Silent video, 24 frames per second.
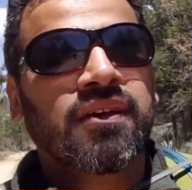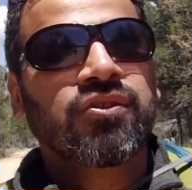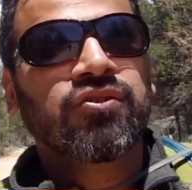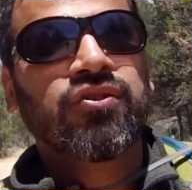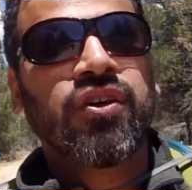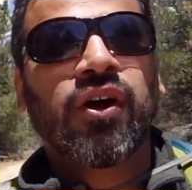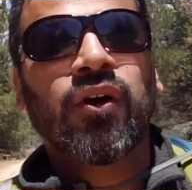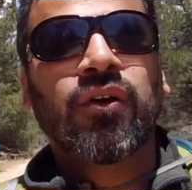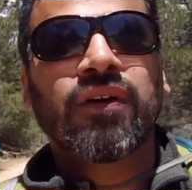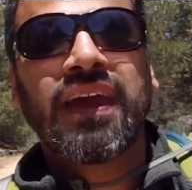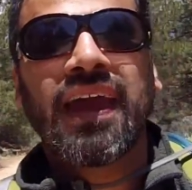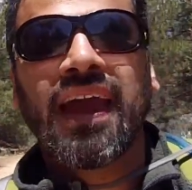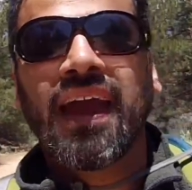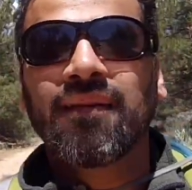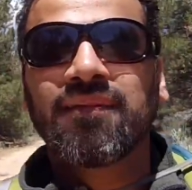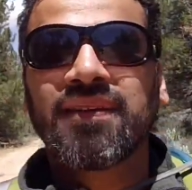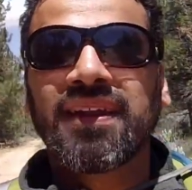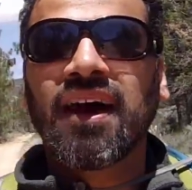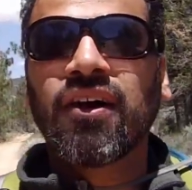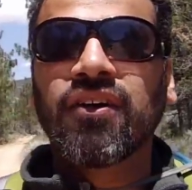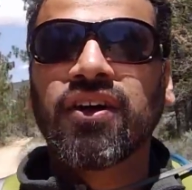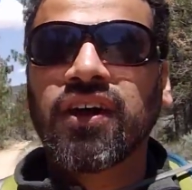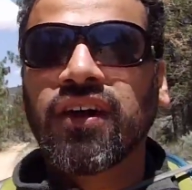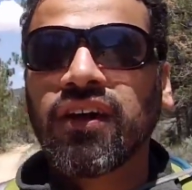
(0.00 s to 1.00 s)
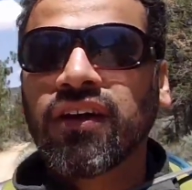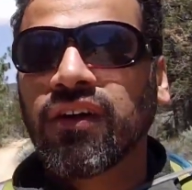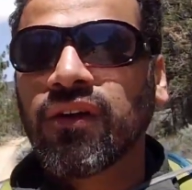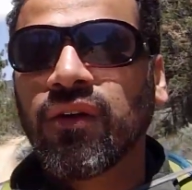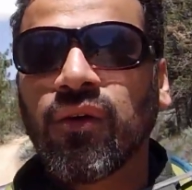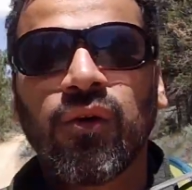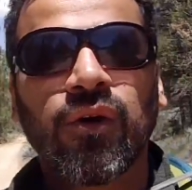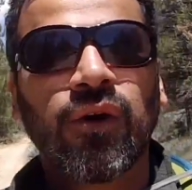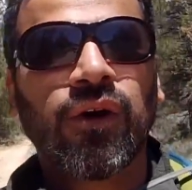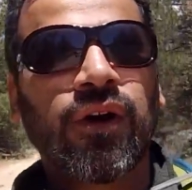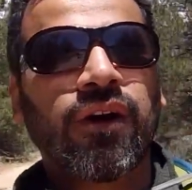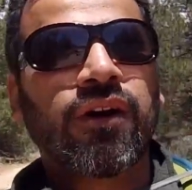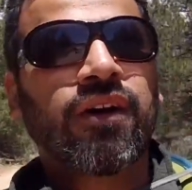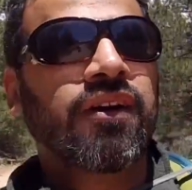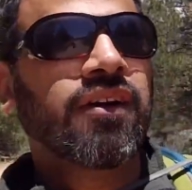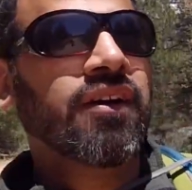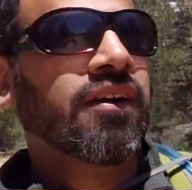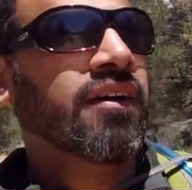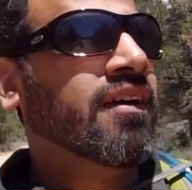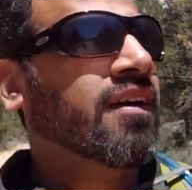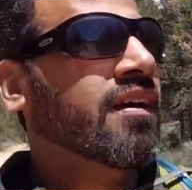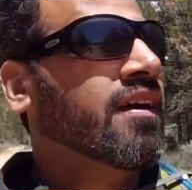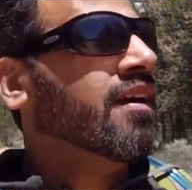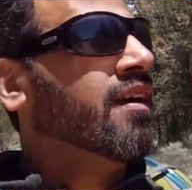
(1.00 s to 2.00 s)
trail cams out here or
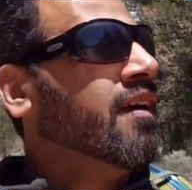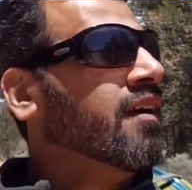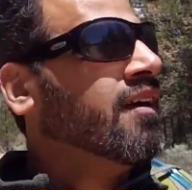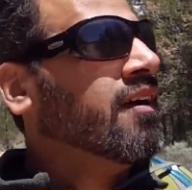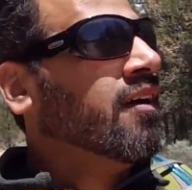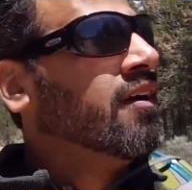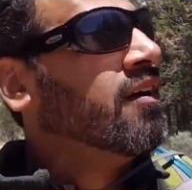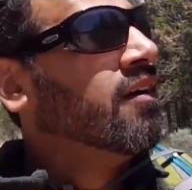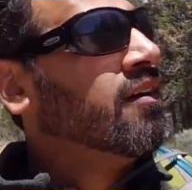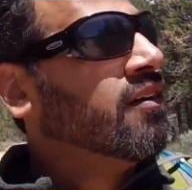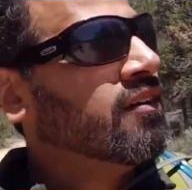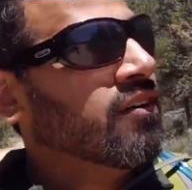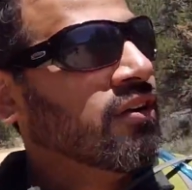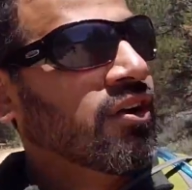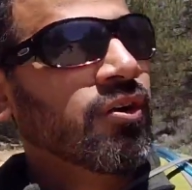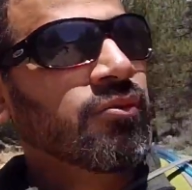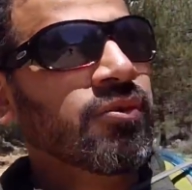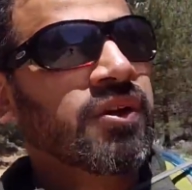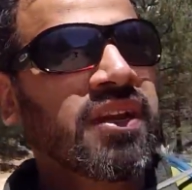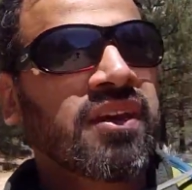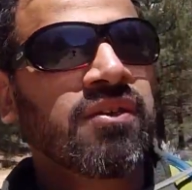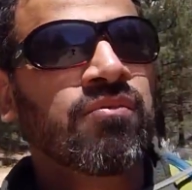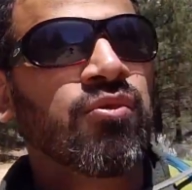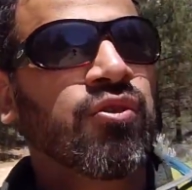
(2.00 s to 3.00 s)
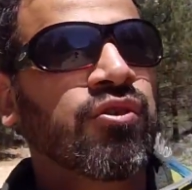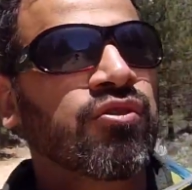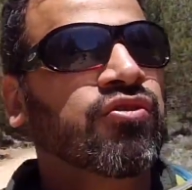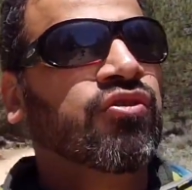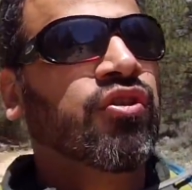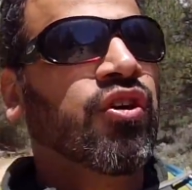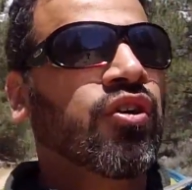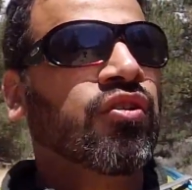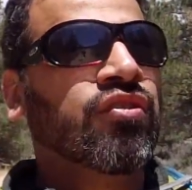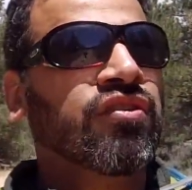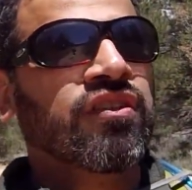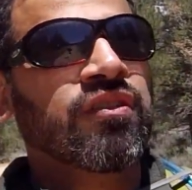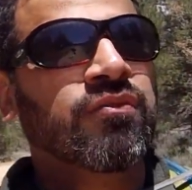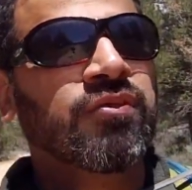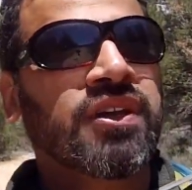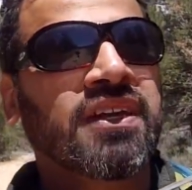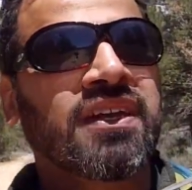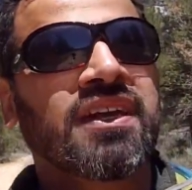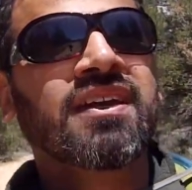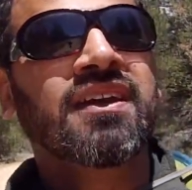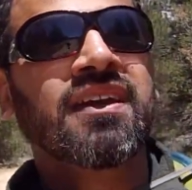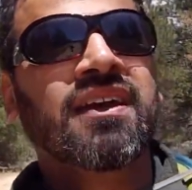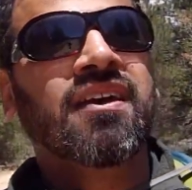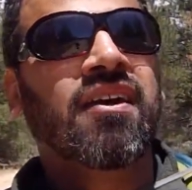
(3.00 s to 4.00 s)
you know we need more drones we
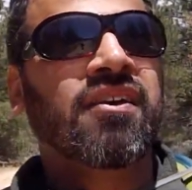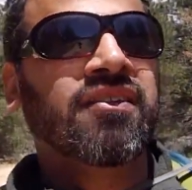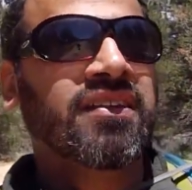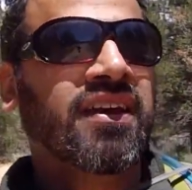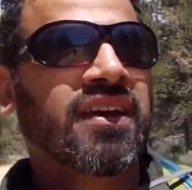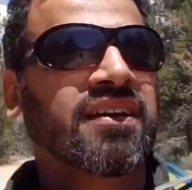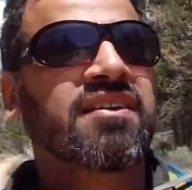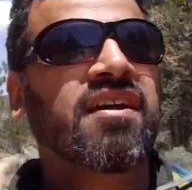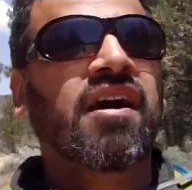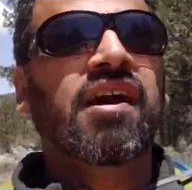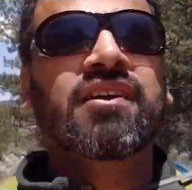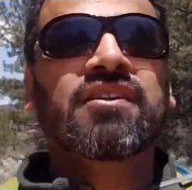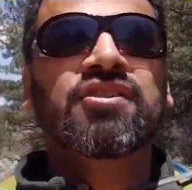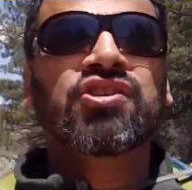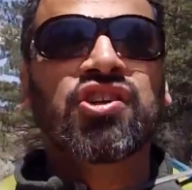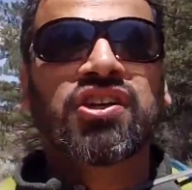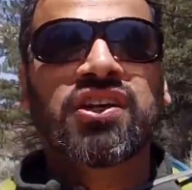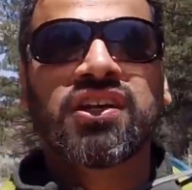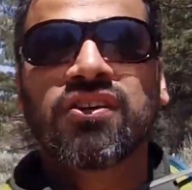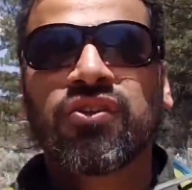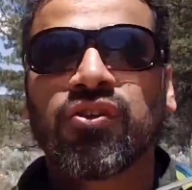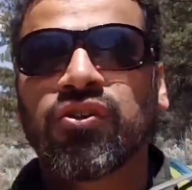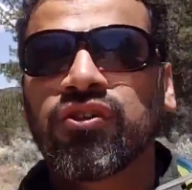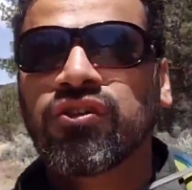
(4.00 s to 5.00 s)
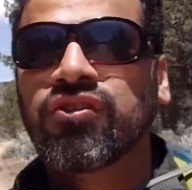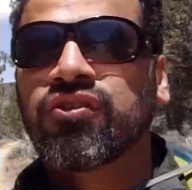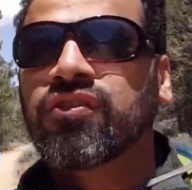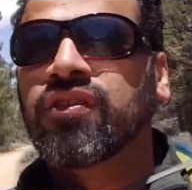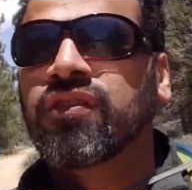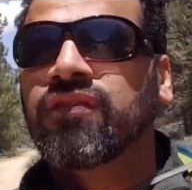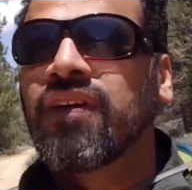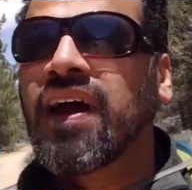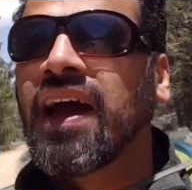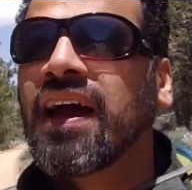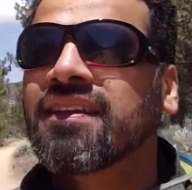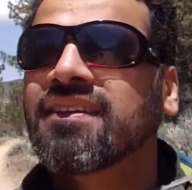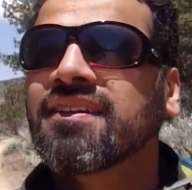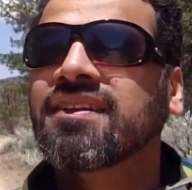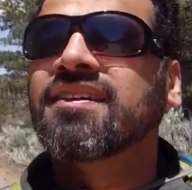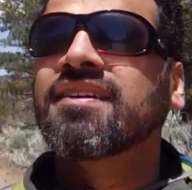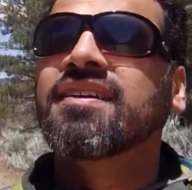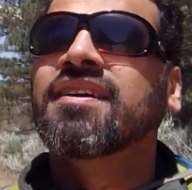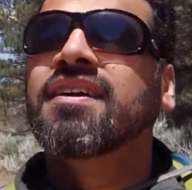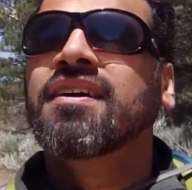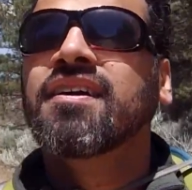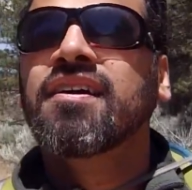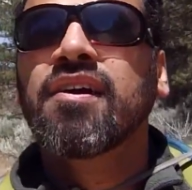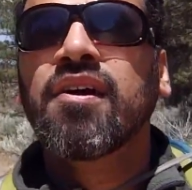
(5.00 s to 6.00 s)
need our technology in order to advance
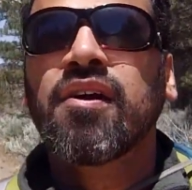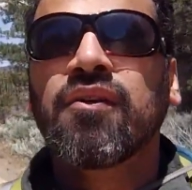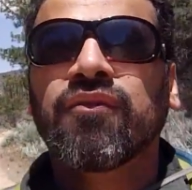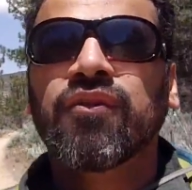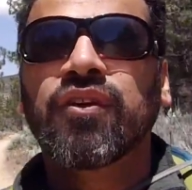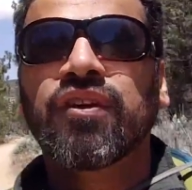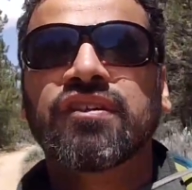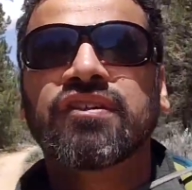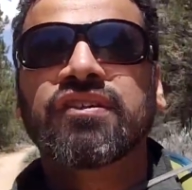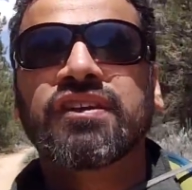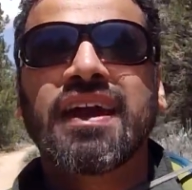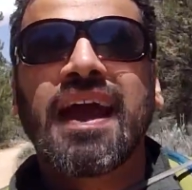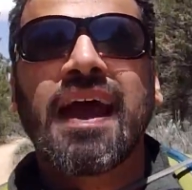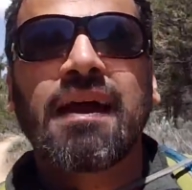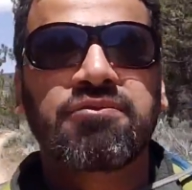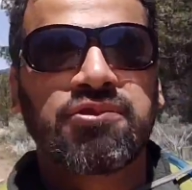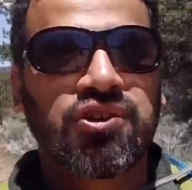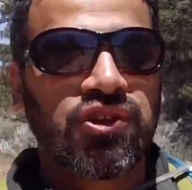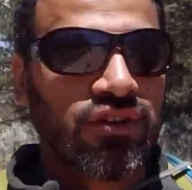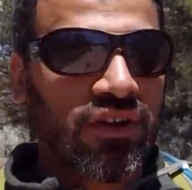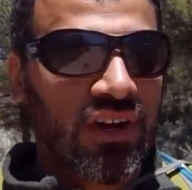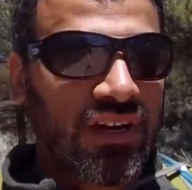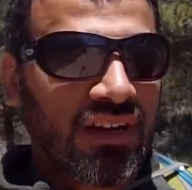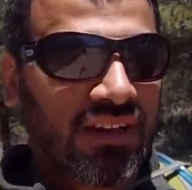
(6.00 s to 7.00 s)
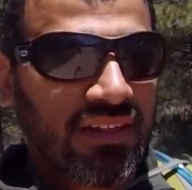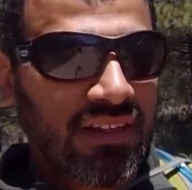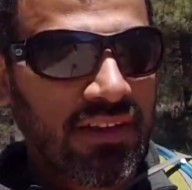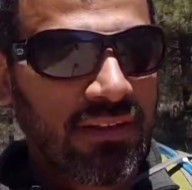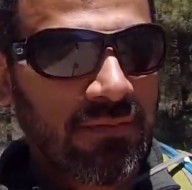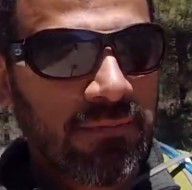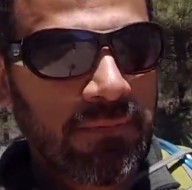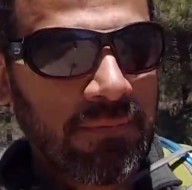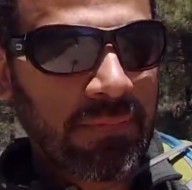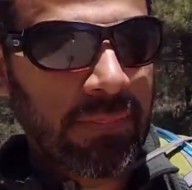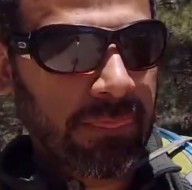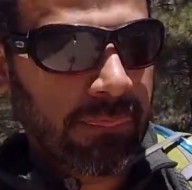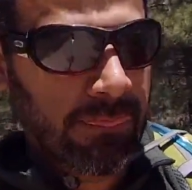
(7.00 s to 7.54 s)
for us to capture anything